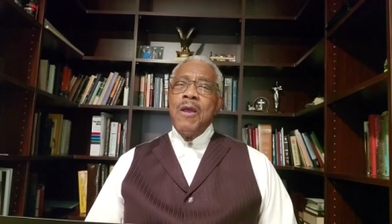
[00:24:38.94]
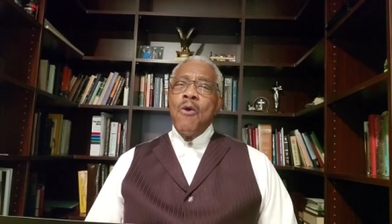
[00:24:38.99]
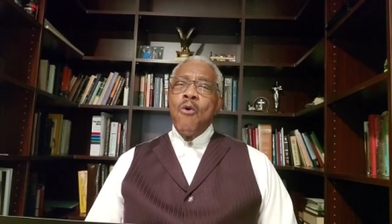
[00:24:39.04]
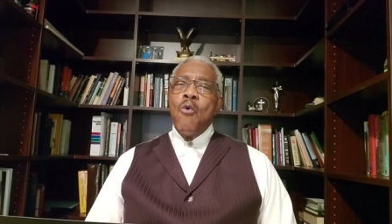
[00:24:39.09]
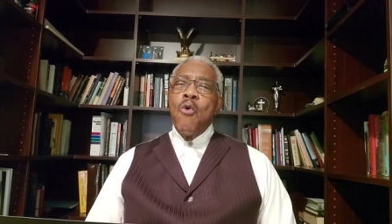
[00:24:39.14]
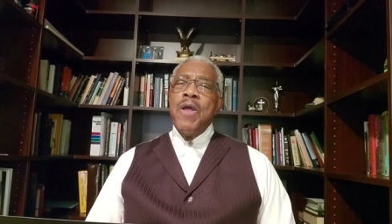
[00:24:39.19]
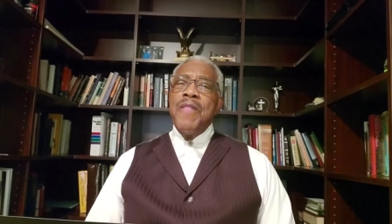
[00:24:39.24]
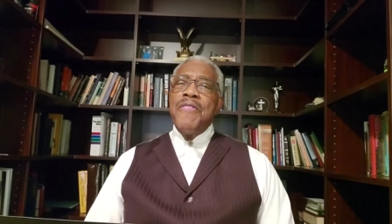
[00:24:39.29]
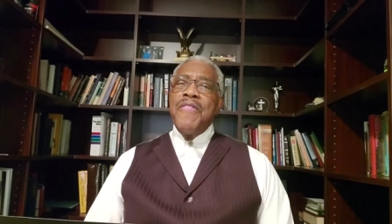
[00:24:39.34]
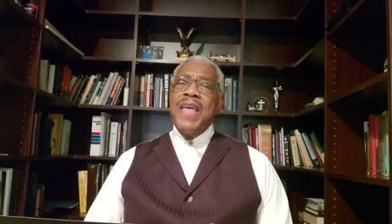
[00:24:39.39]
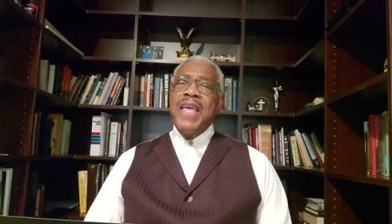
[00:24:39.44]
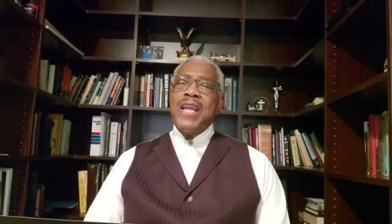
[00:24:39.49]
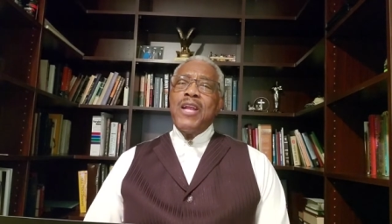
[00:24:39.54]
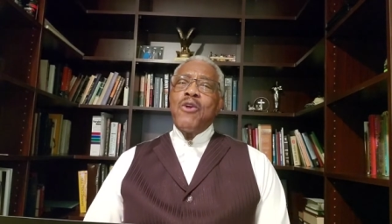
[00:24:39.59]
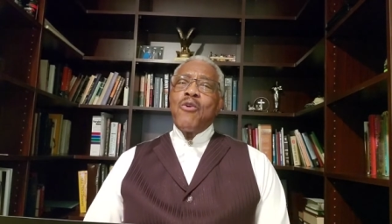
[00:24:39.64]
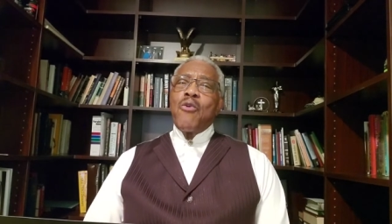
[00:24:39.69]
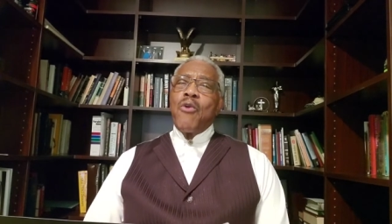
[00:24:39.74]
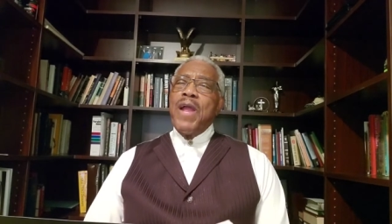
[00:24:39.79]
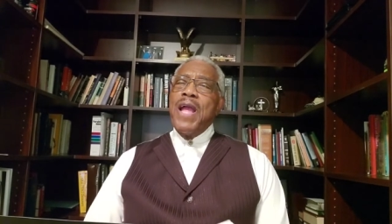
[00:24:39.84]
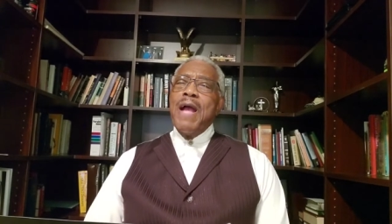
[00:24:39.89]
when they
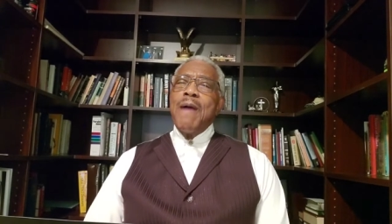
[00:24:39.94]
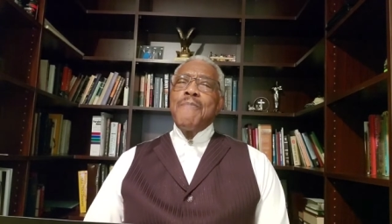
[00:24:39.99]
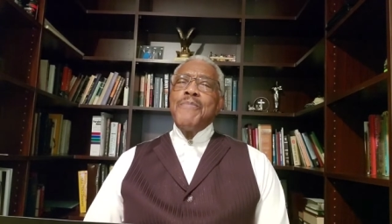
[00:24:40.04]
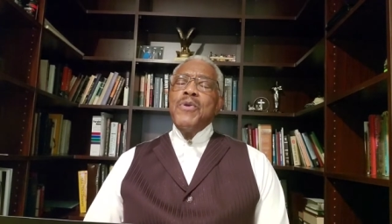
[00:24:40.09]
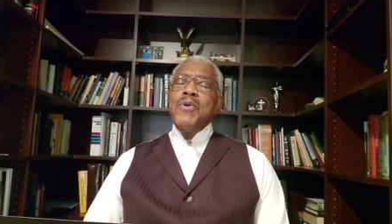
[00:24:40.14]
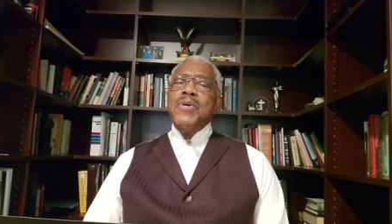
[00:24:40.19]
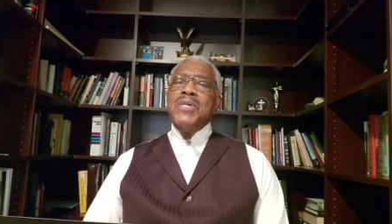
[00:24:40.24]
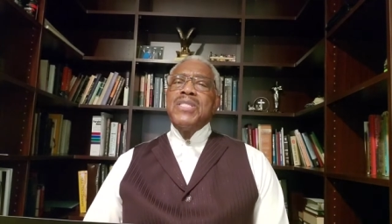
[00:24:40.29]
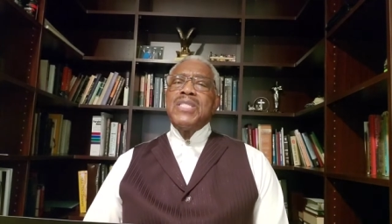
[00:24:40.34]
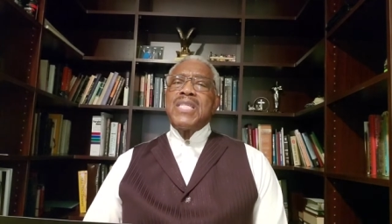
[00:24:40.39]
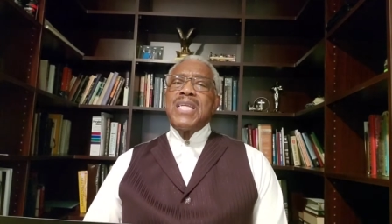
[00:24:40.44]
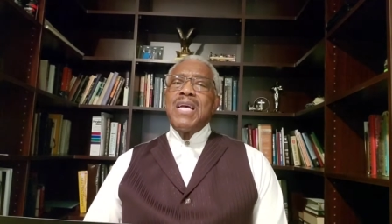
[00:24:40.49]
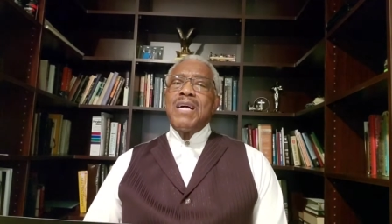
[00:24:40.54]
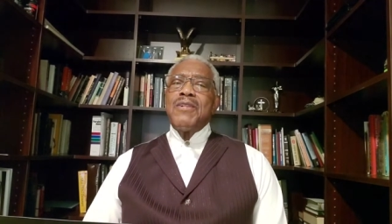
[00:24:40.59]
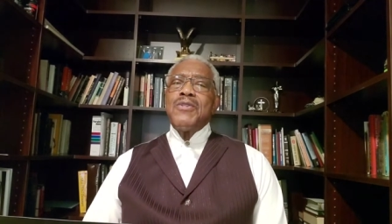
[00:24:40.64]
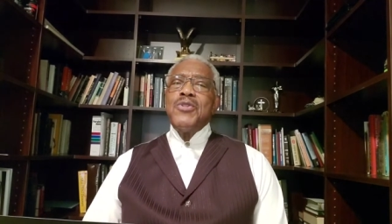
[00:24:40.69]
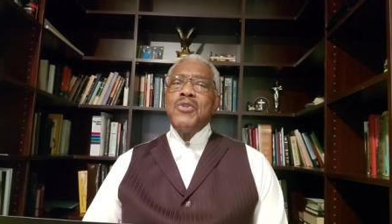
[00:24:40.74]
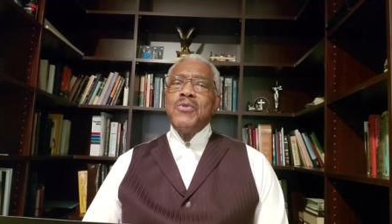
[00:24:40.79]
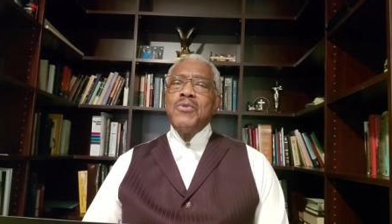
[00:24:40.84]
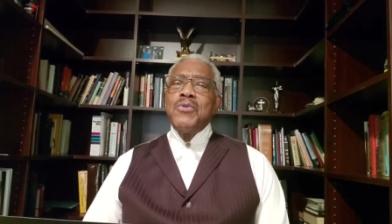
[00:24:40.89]
grab you and
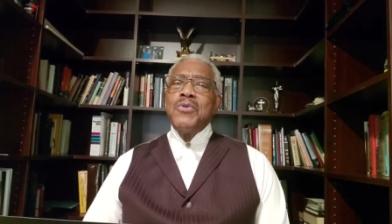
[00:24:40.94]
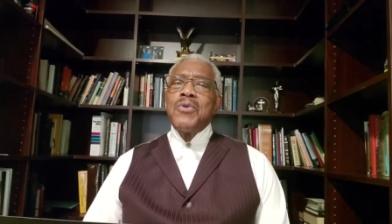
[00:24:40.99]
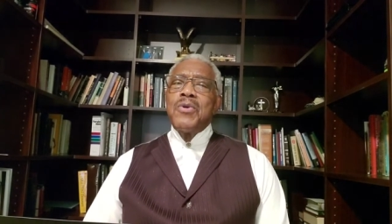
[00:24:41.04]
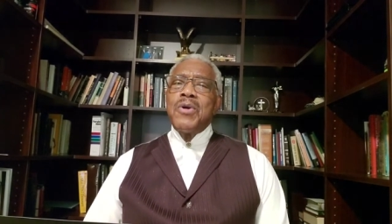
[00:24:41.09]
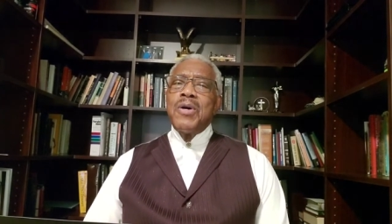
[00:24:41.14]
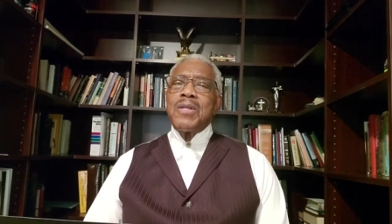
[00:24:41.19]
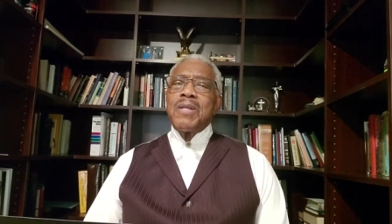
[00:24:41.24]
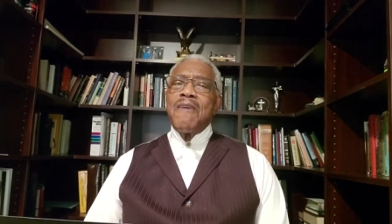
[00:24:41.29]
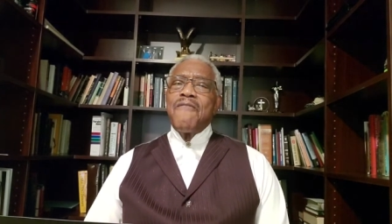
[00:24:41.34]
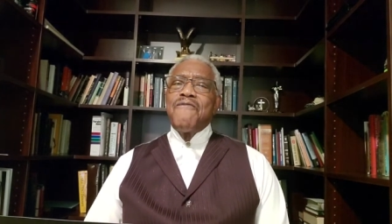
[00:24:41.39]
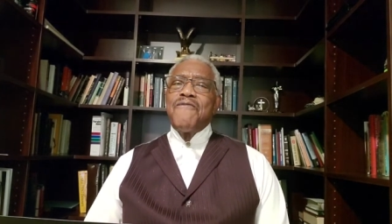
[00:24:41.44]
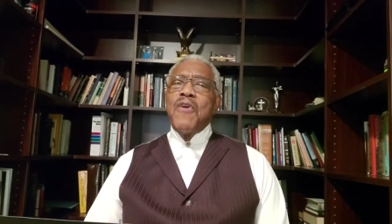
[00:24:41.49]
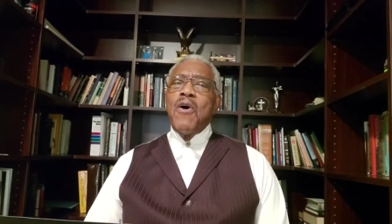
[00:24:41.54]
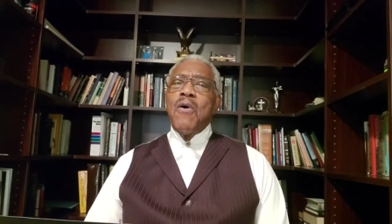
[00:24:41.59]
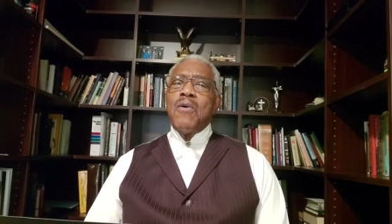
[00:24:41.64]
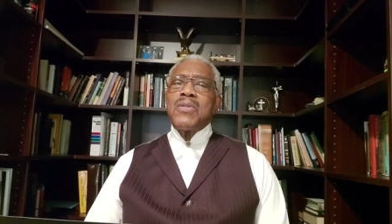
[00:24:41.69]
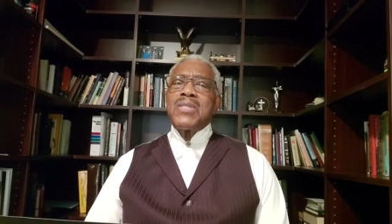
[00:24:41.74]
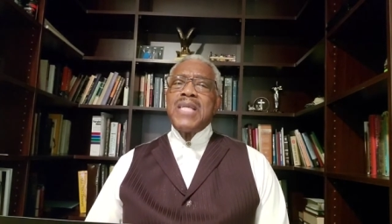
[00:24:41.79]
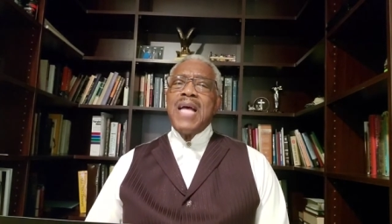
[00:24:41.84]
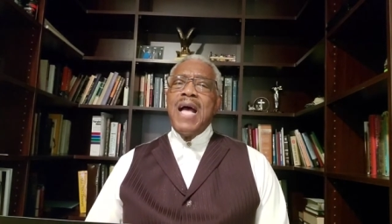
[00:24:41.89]
tell you you're going to
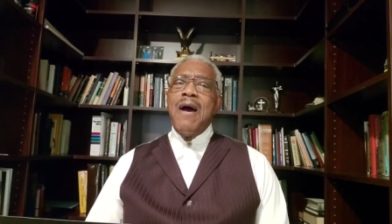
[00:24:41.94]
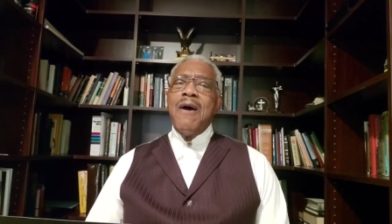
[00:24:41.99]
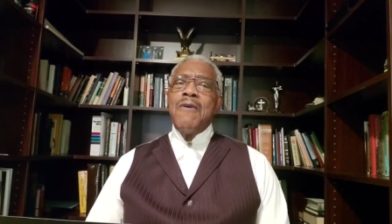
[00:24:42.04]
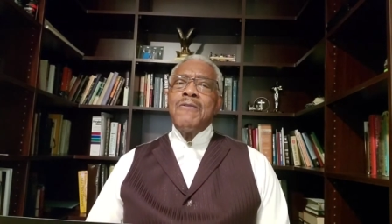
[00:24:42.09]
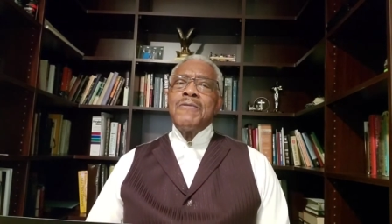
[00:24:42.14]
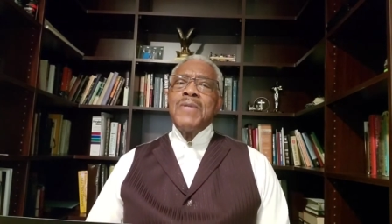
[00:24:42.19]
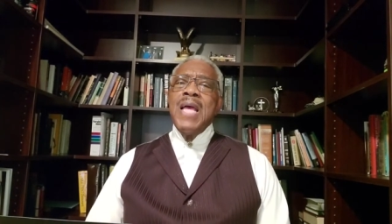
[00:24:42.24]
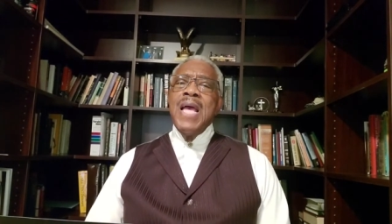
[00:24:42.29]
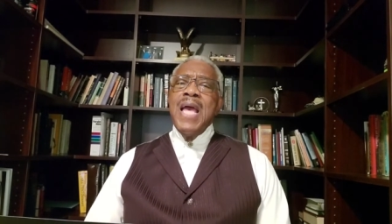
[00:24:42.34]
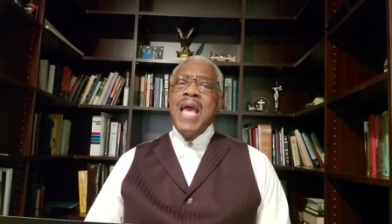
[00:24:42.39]
fall down